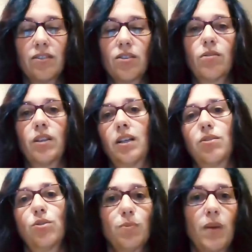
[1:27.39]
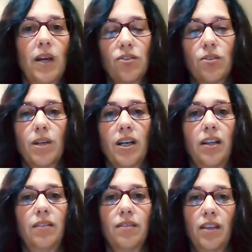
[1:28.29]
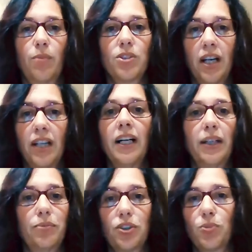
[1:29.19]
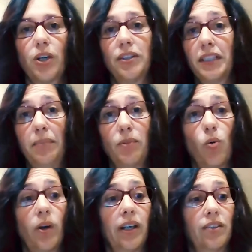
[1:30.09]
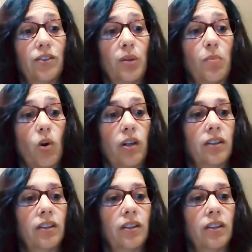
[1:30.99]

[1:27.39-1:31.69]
So like as soon as my extra my thing was done, I just wanted to keep going and doing more.